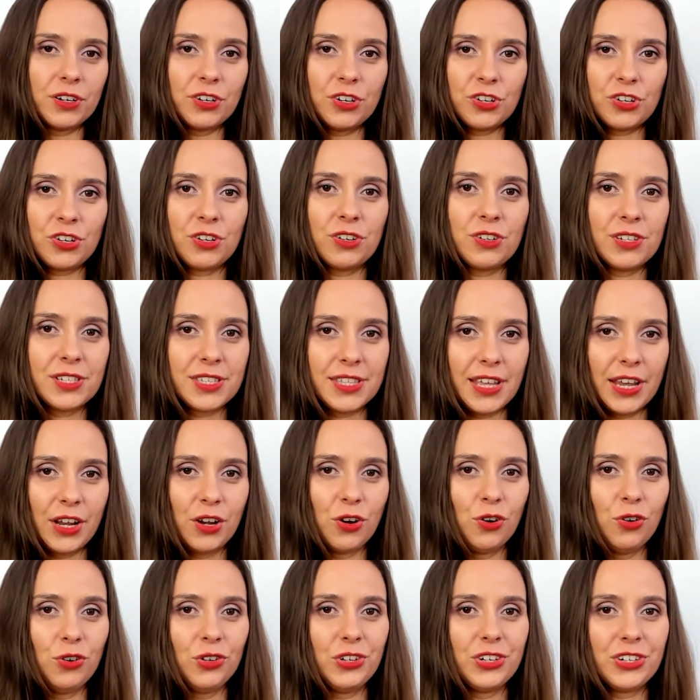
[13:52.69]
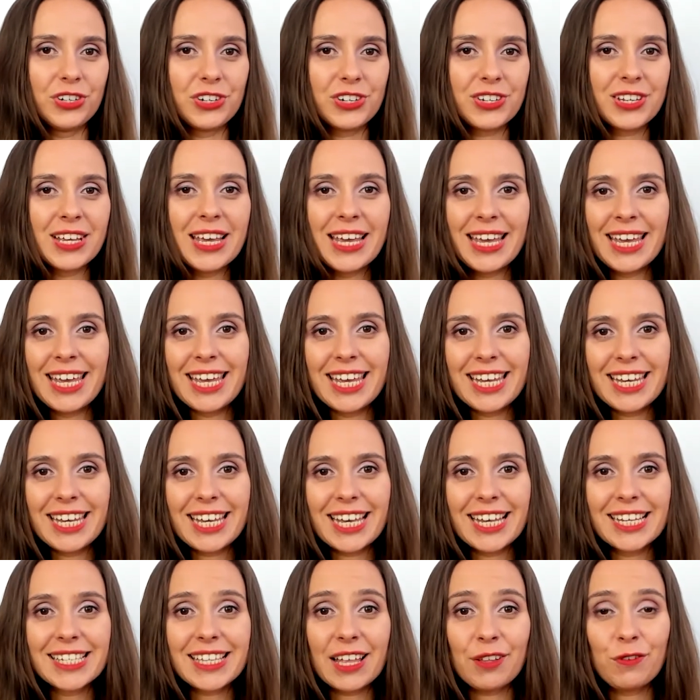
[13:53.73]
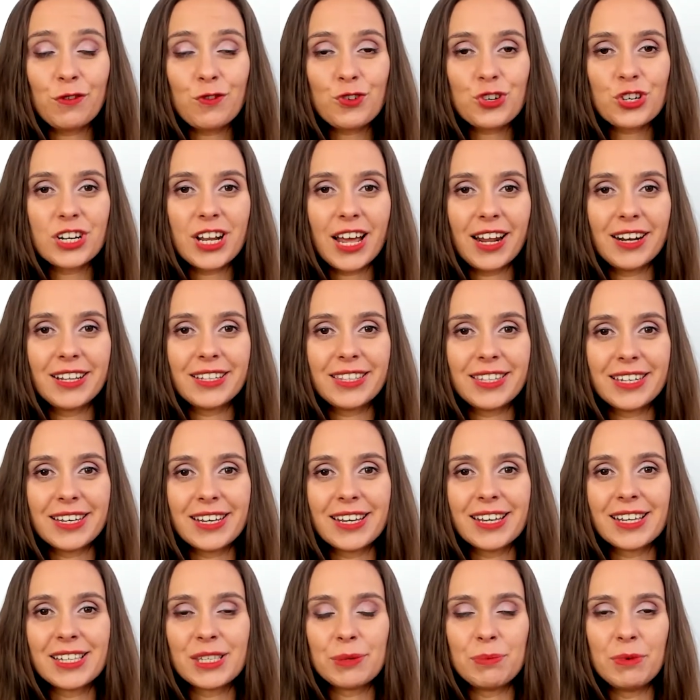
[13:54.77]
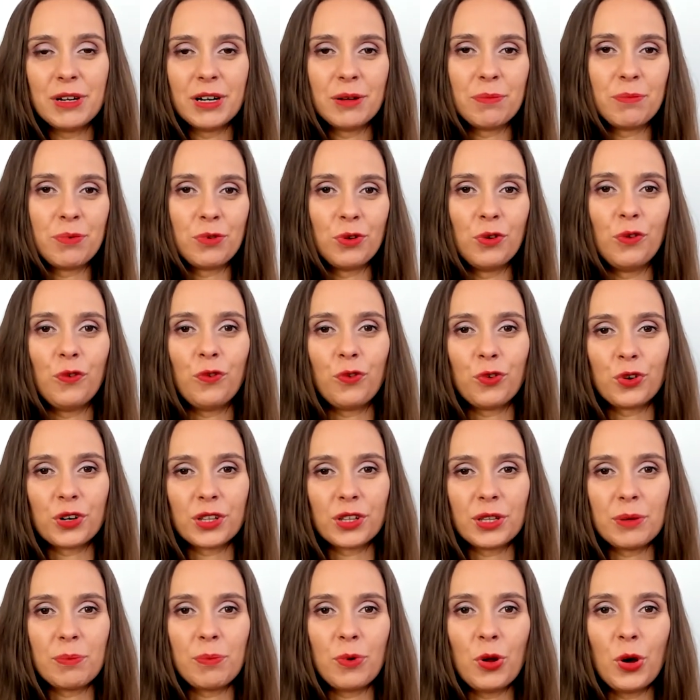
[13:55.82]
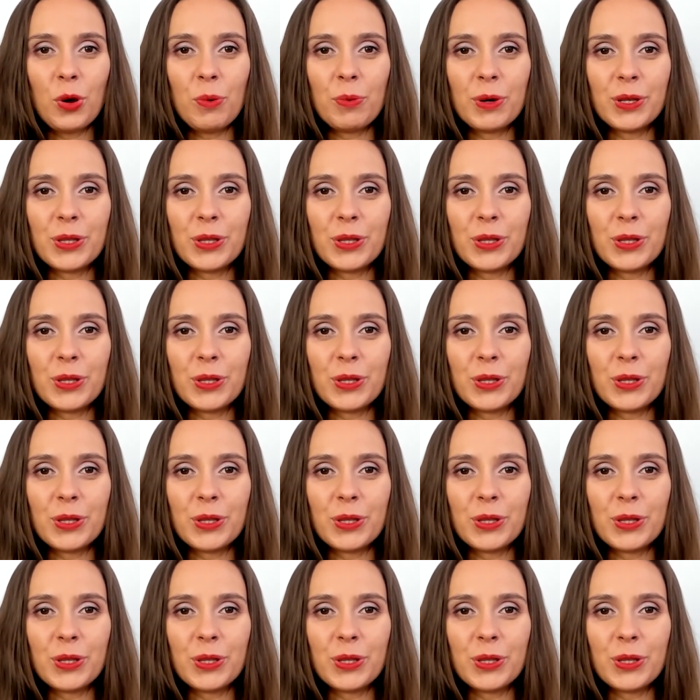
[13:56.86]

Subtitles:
stakeholders in case that functionality has been approved for deployment.